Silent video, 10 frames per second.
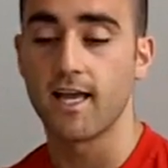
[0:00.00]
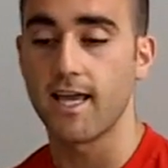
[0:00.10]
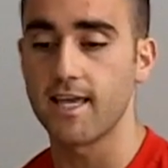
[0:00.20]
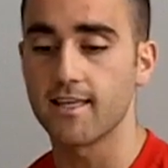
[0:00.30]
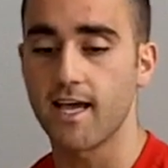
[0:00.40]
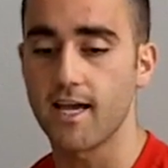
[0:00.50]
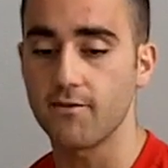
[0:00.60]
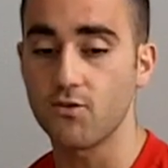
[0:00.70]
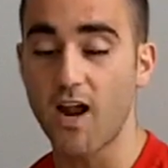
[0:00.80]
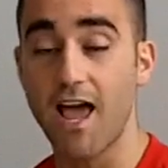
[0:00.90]
And
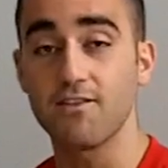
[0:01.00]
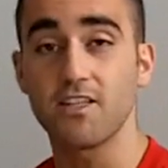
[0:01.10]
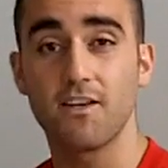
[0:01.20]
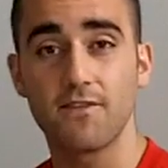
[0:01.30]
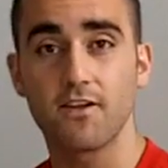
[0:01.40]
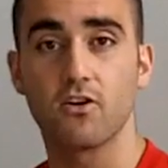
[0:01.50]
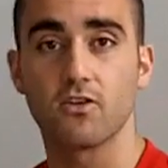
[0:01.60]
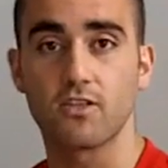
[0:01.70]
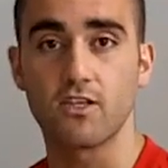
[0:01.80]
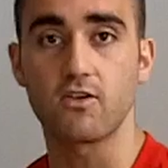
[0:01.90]
if you're having
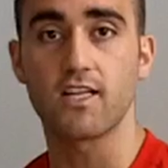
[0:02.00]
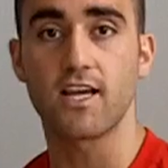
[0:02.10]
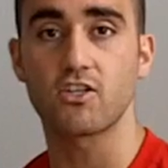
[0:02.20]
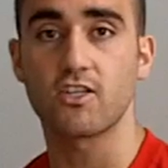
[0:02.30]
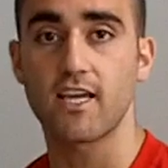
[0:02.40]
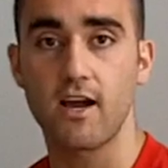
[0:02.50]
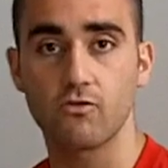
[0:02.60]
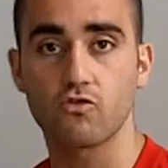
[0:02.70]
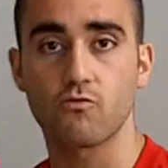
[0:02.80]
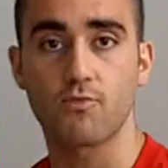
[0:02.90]
difficulty, you can actually
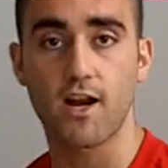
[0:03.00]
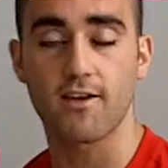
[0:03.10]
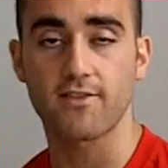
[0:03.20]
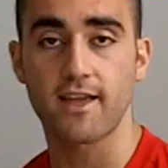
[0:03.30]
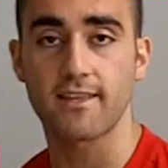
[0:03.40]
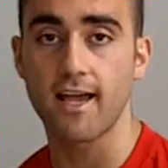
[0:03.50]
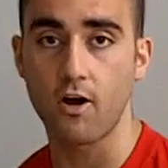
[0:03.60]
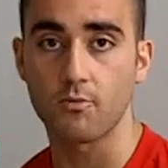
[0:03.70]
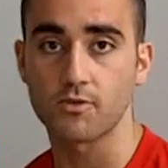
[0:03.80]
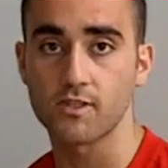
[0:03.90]
count your breath. That
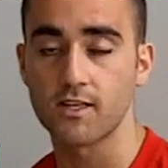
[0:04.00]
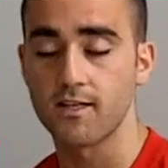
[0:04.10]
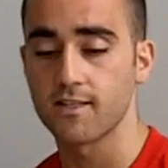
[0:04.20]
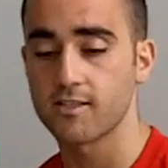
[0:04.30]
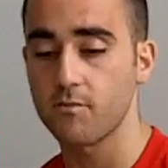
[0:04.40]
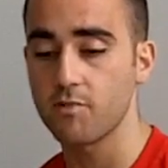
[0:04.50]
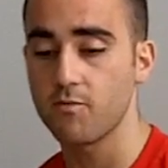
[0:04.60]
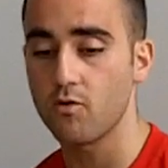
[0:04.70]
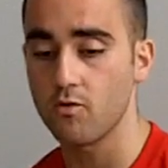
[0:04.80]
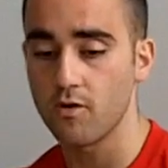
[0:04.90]
helps. Some
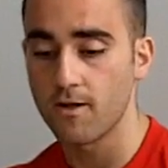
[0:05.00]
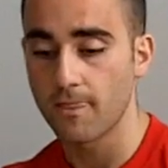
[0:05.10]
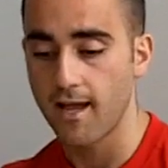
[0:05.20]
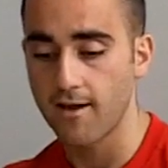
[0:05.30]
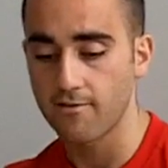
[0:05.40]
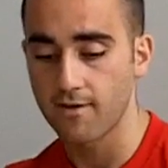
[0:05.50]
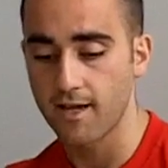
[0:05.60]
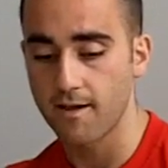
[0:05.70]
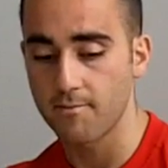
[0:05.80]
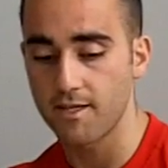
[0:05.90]
people have
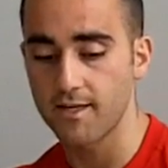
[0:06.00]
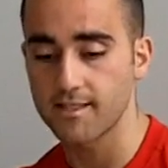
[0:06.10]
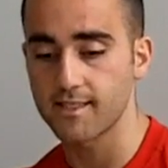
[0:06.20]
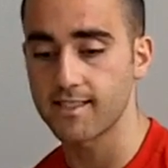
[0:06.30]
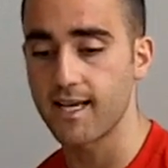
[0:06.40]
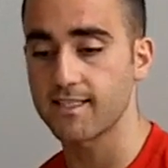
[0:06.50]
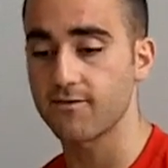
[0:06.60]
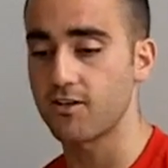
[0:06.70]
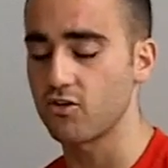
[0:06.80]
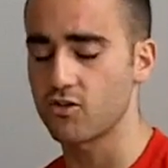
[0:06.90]
better success
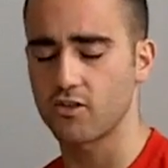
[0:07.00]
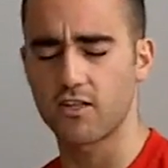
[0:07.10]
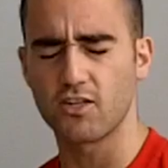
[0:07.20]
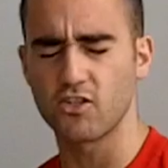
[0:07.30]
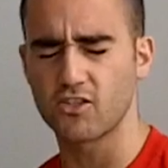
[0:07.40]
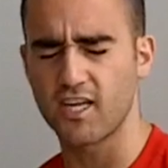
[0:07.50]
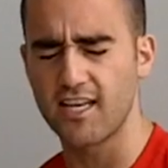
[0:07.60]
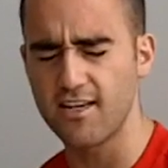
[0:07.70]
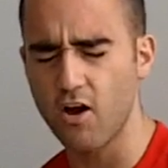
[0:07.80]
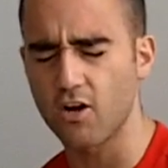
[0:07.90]
if they just
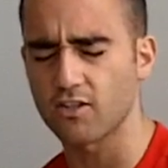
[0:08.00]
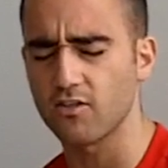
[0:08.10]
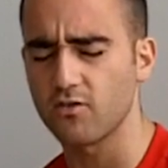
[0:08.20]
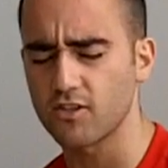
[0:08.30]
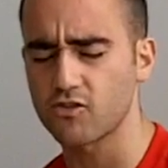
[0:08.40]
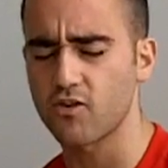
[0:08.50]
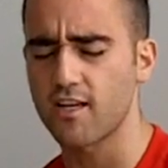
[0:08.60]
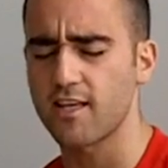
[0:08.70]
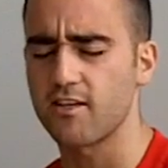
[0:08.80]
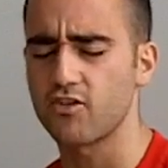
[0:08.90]
cannot look
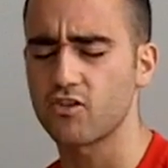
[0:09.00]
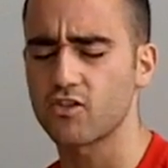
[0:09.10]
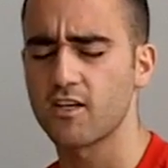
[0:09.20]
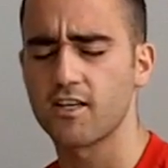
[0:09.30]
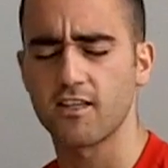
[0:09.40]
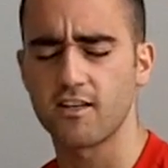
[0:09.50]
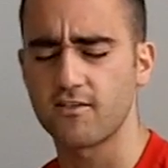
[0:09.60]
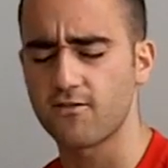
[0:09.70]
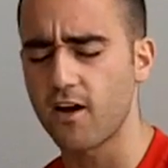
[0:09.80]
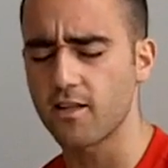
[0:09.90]
straight and they
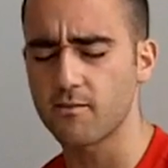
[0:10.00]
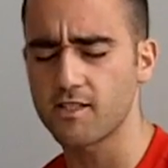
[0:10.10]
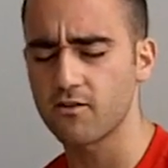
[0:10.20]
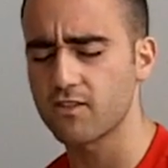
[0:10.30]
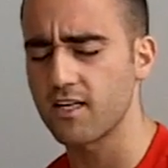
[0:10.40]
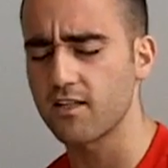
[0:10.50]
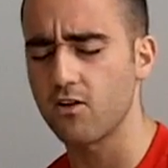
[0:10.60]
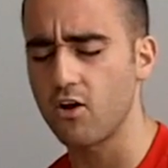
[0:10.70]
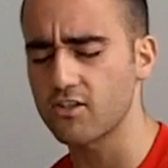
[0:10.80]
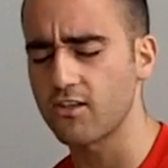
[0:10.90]
find themselves getting
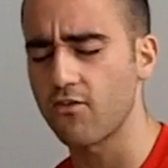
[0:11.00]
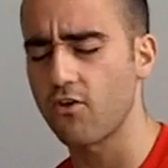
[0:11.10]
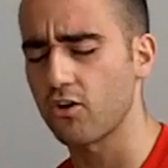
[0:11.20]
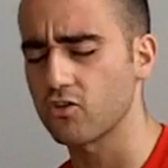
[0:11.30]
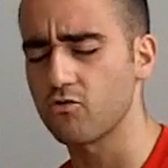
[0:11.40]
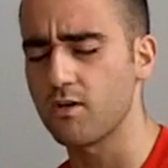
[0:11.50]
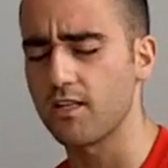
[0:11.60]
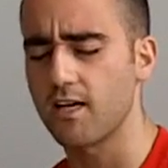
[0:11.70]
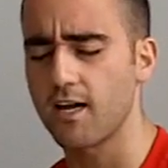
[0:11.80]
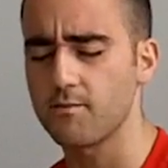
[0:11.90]
lost in thoughts too
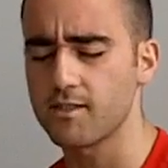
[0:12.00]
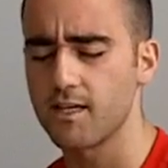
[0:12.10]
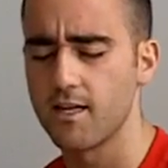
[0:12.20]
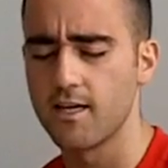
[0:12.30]
many times.